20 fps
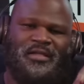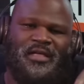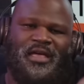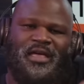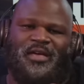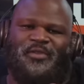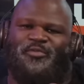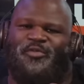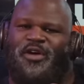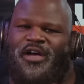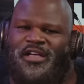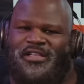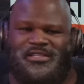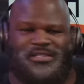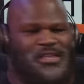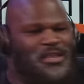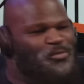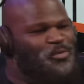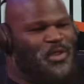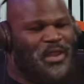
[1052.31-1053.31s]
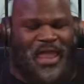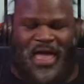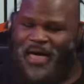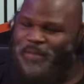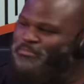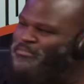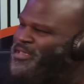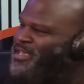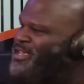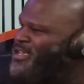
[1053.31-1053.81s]
And Ron said, well, I
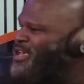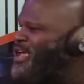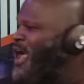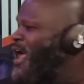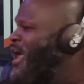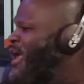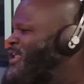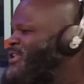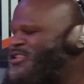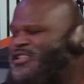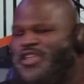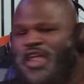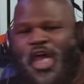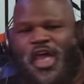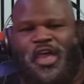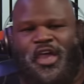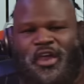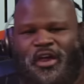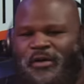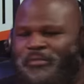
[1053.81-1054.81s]
be goddamn.